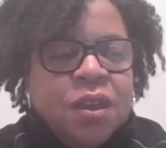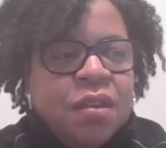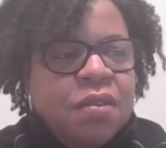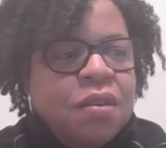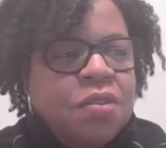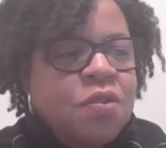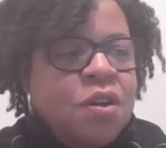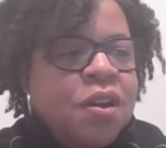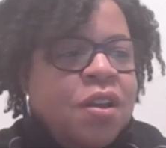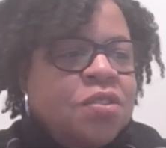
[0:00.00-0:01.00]
can, you
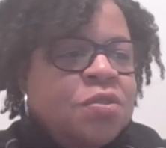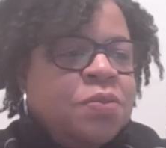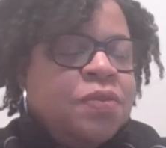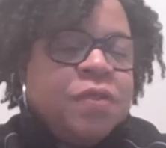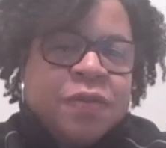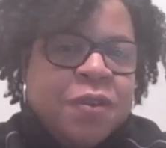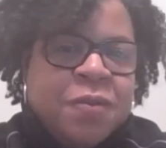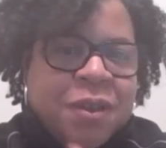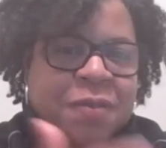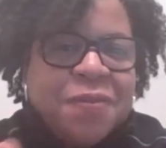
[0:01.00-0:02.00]
are eligible for a fee
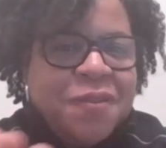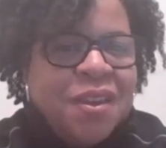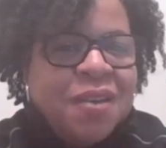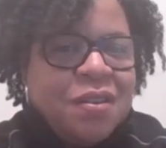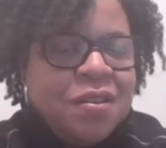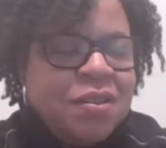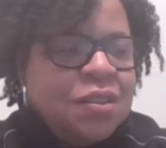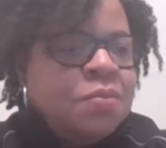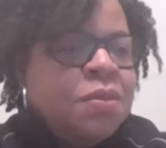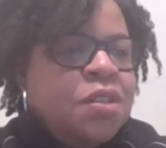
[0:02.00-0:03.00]
waiver if you haven't already
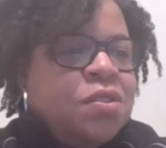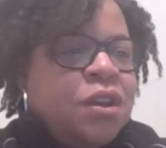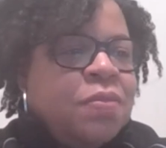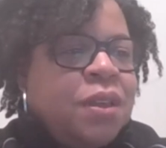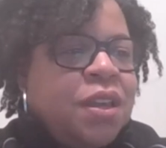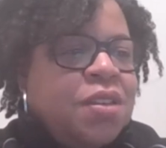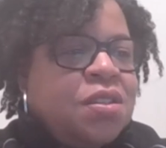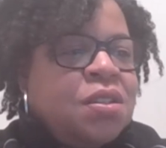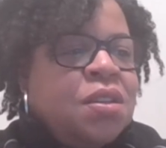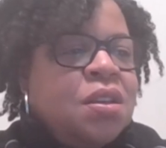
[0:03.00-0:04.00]
submitted your
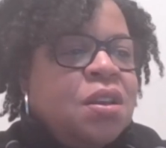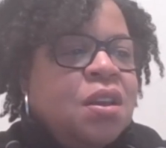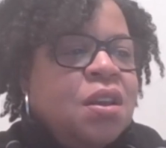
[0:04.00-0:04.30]
application